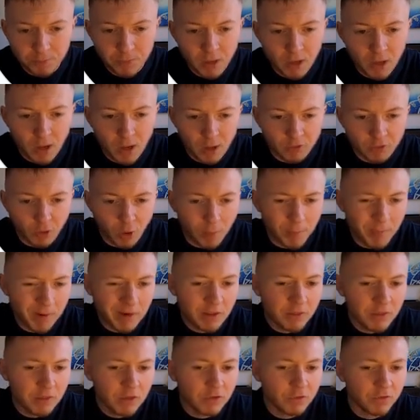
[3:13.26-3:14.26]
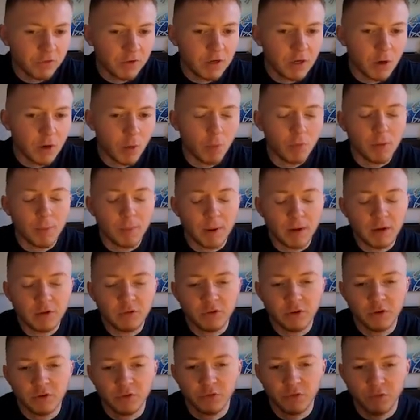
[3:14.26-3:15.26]
So I'm making this video on the
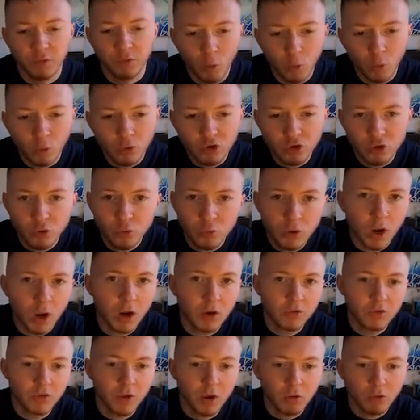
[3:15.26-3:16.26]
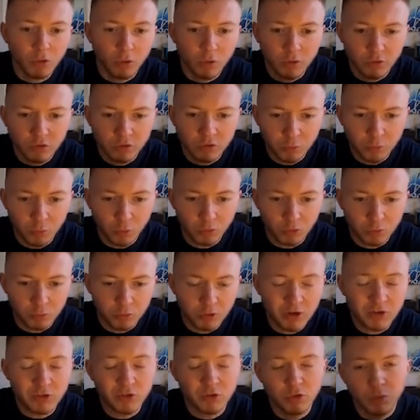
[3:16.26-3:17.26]
basis for you guys that are on the smaller
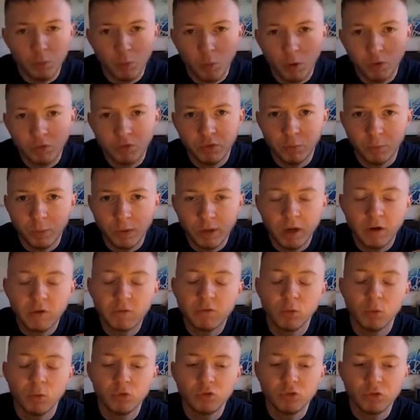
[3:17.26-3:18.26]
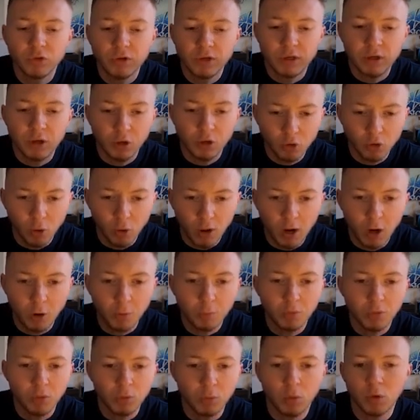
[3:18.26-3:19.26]
operations, the ones that we unfortunately cannot help
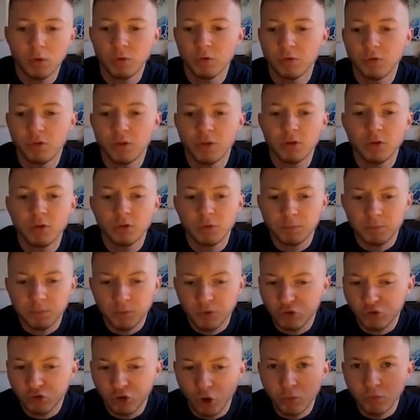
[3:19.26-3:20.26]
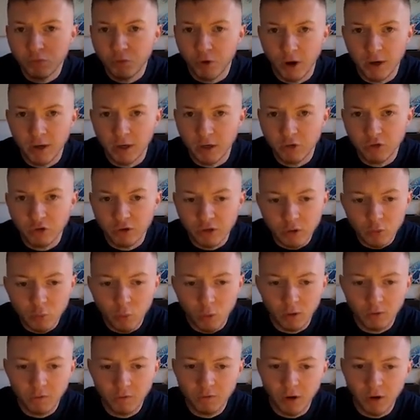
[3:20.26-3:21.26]
and the ones that just don't financially
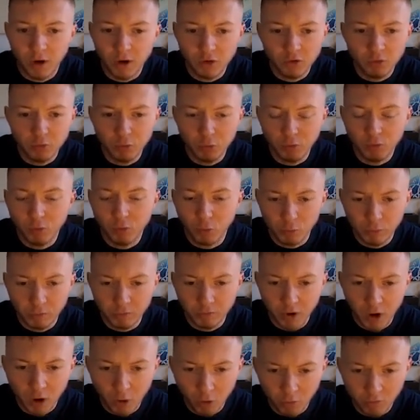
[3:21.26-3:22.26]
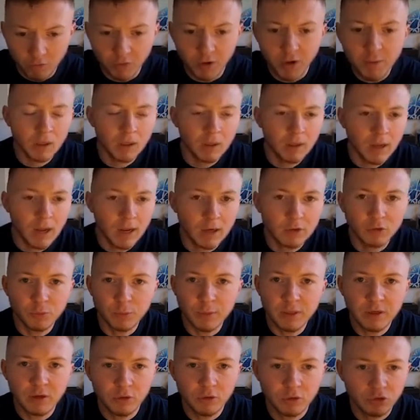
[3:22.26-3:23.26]
qualify to move forward with our offer. And to
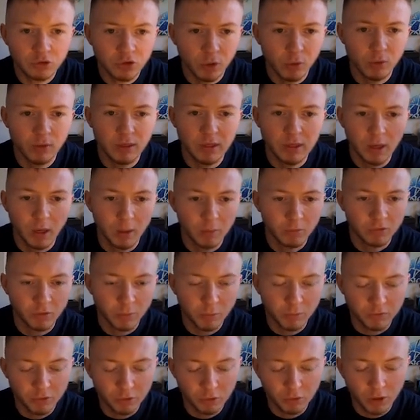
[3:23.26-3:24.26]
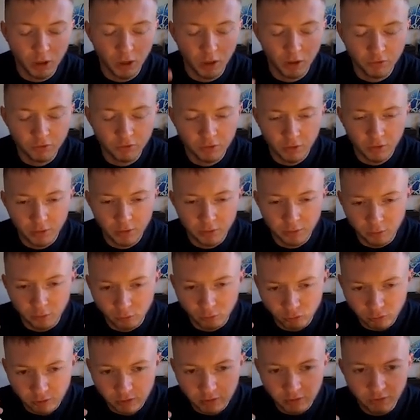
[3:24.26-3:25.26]
be totally upfront with you guys, the
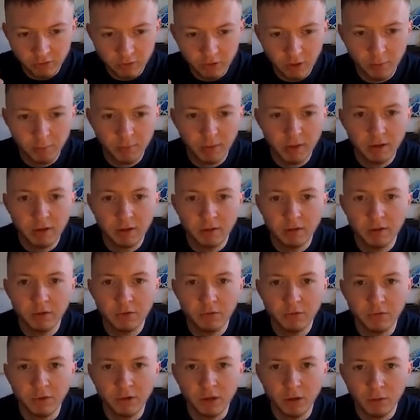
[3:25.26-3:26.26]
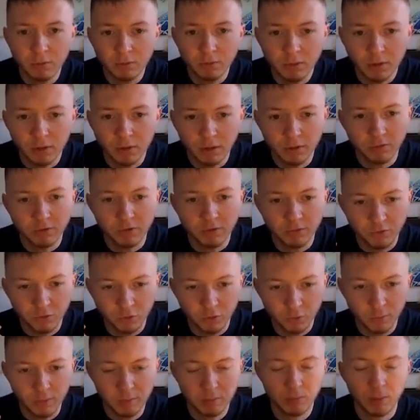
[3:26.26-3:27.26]
reason I'm making this video is if you
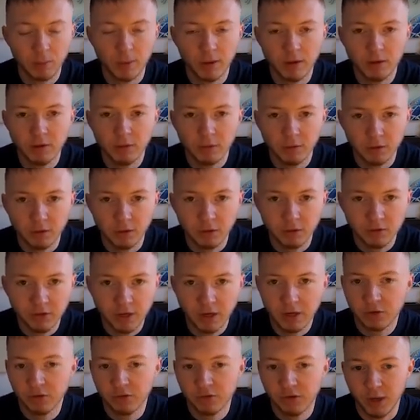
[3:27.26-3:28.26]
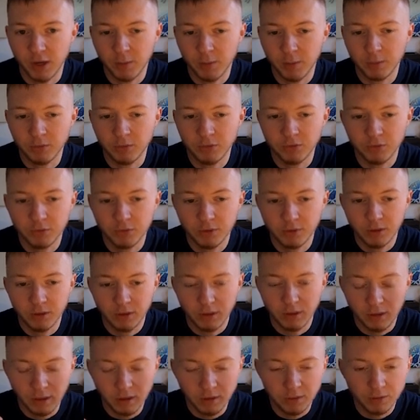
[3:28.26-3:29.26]
implement the exact steps
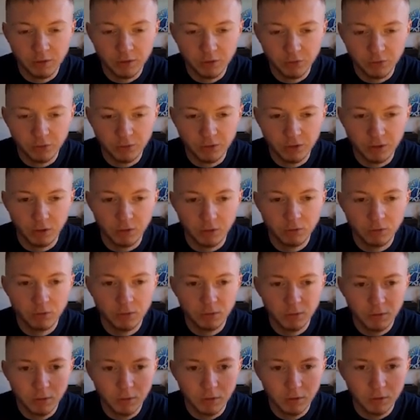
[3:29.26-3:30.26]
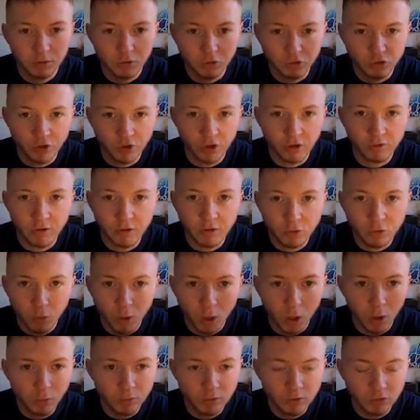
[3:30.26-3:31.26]
in this video to generate your
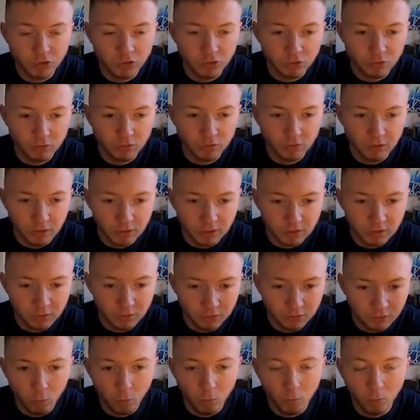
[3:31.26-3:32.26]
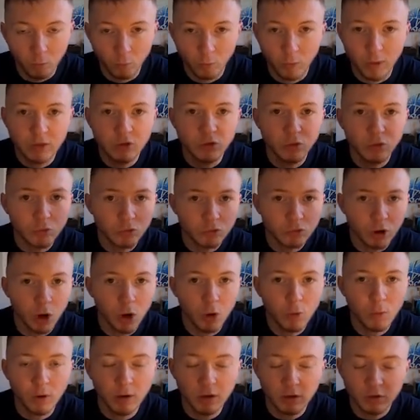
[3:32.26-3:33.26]
own insurance leads, when you grow
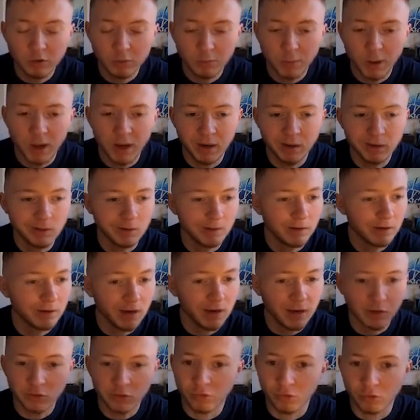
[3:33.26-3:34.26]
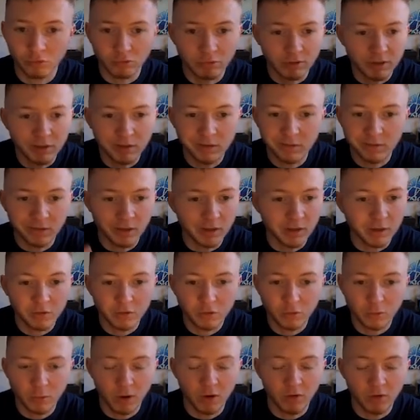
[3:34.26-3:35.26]
and expand in the next 3, 6,
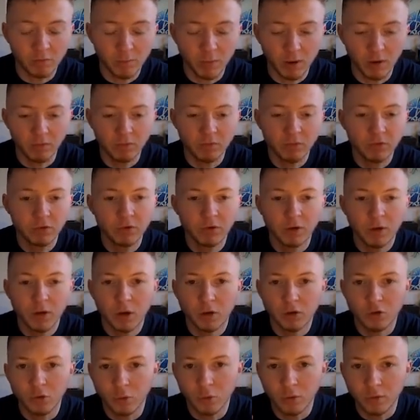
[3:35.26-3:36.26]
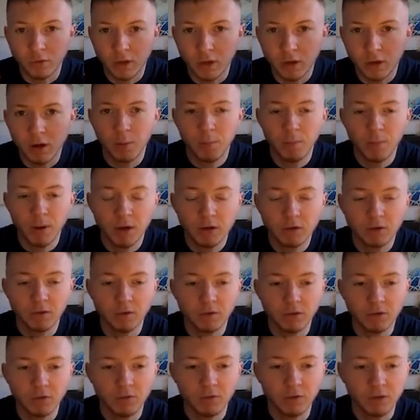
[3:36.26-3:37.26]
12 months, you can then come back to
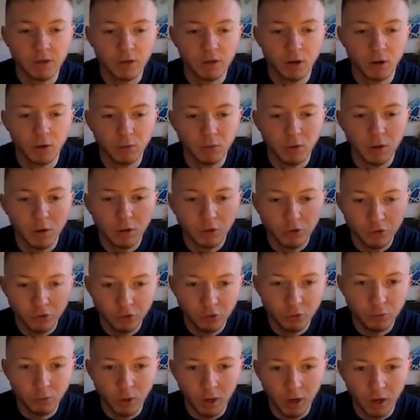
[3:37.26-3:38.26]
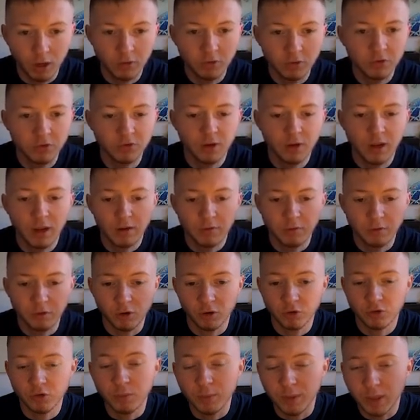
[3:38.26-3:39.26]
this video to us for us
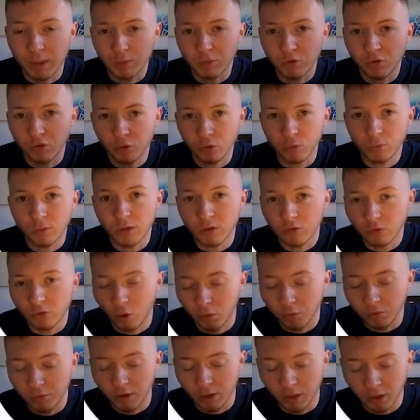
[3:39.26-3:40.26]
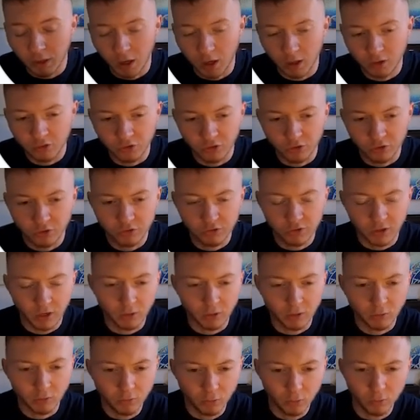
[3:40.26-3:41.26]
to be able to do this on a larger scale
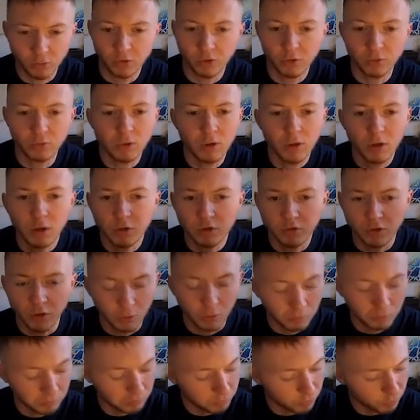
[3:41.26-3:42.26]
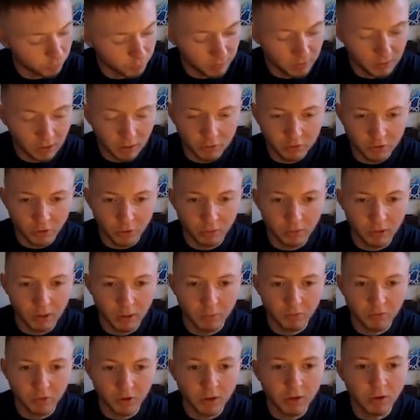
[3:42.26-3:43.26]
for you. So to be totally
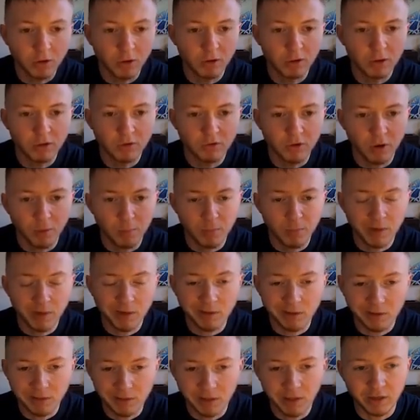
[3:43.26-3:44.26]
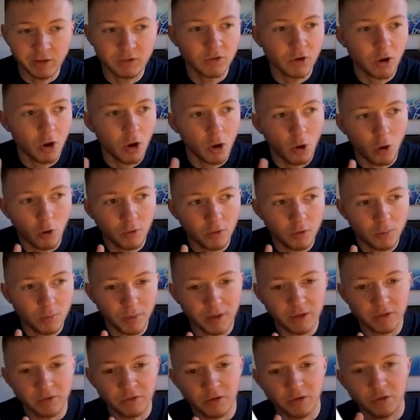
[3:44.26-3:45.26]
upfront and honest, I'm making this on the
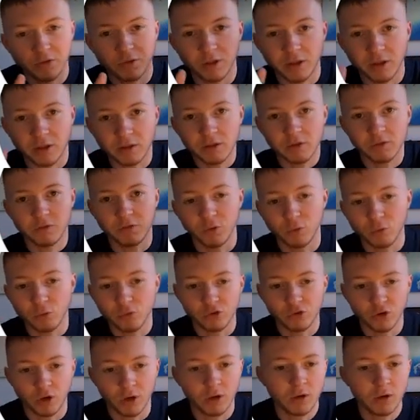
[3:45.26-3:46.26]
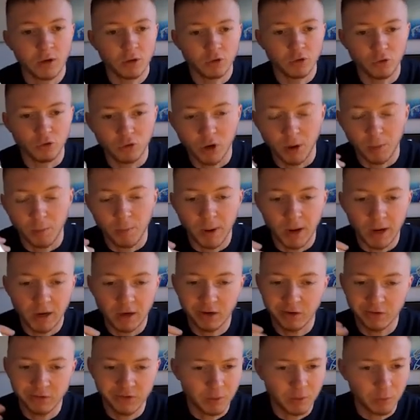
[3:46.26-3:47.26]
basis that in the future you come back and
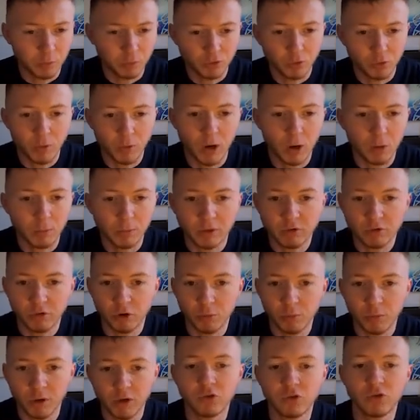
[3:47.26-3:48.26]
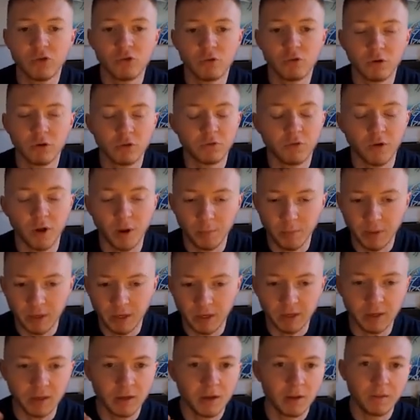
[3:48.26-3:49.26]
say, well, you helped me grow my insurance firm here,
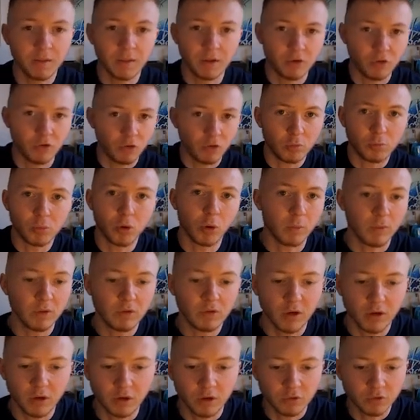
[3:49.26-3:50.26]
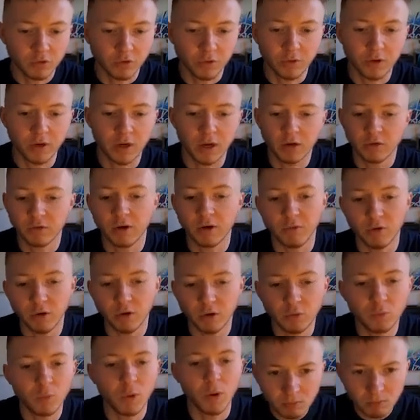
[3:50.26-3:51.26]
then you can probably take us to the next level as
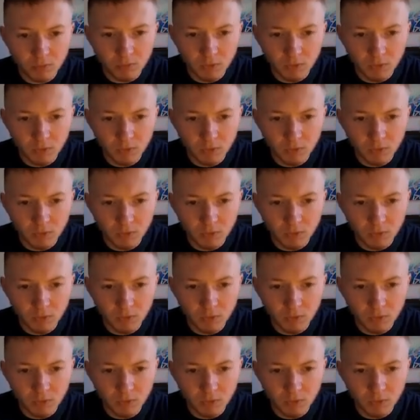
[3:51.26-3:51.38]
well.